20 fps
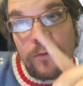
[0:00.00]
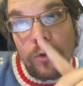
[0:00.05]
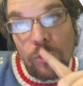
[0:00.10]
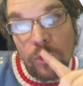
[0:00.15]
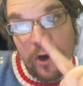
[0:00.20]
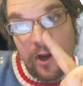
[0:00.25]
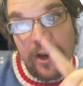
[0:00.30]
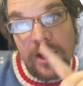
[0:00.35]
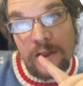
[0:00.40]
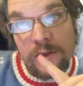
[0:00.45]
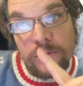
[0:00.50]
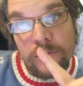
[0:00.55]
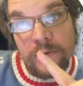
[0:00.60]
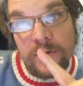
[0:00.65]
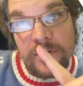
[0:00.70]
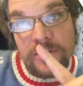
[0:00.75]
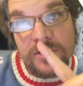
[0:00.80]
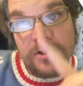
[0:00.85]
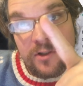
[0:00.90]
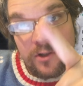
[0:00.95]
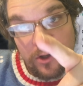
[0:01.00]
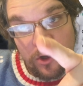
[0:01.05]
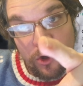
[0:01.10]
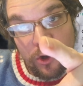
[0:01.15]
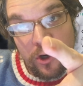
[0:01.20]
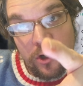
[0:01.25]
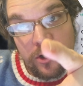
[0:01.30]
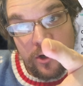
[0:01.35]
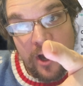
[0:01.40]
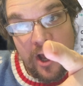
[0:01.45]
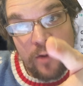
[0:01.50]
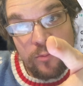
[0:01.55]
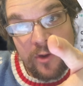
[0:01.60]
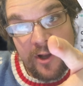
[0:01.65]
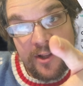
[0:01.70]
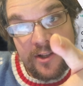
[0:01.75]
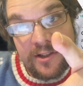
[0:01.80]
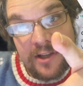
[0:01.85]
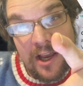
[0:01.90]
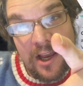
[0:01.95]
We're going to get through this. You're going to learn how to play
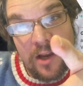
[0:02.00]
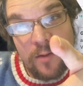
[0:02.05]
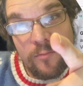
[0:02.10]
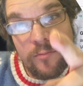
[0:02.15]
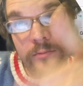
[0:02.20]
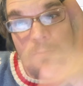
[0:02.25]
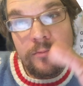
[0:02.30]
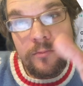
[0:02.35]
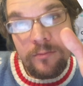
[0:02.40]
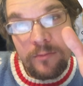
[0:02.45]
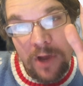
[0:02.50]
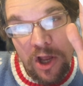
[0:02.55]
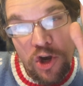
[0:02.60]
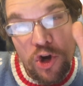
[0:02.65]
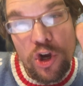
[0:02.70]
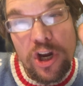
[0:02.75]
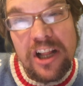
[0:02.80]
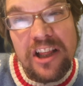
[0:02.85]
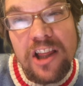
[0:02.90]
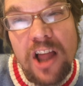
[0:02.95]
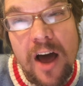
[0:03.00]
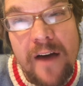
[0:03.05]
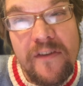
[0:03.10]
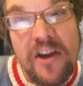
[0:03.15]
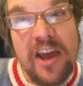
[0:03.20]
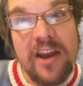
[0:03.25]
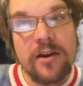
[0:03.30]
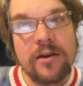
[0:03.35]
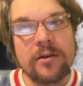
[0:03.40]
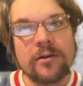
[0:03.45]
this game, and you're going to love it.